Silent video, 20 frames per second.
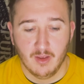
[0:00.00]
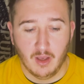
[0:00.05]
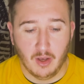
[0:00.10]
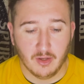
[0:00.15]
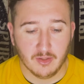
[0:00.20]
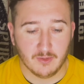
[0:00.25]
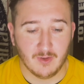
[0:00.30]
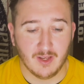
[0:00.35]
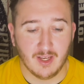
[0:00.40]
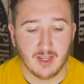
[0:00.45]
I
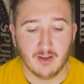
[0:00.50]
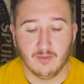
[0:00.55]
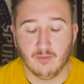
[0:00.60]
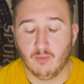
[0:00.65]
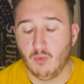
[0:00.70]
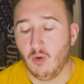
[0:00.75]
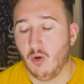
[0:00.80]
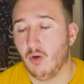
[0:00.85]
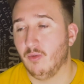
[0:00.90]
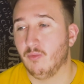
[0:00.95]
was thinking of
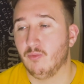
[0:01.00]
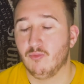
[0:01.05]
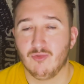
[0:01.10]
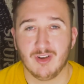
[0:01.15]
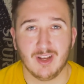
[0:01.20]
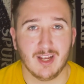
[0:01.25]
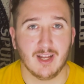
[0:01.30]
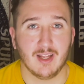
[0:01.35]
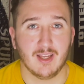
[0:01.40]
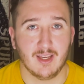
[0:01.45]
what
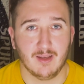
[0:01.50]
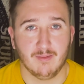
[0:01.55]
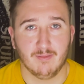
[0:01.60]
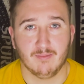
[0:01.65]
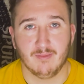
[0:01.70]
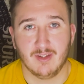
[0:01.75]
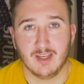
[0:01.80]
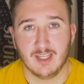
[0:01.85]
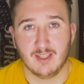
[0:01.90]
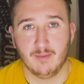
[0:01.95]
really
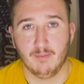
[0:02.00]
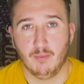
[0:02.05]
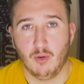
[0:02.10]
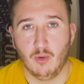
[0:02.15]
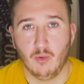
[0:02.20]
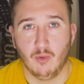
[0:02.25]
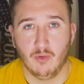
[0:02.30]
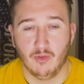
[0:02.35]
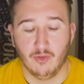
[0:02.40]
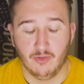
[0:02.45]
is
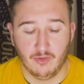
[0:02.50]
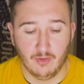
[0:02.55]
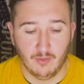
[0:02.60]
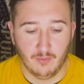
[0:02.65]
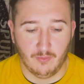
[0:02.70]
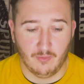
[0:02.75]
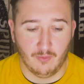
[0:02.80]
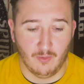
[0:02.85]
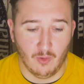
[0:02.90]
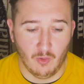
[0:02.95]
important
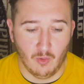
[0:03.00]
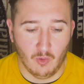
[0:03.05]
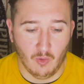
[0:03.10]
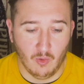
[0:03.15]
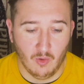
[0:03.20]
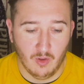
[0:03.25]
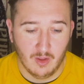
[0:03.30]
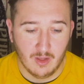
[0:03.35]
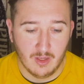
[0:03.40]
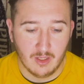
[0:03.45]
for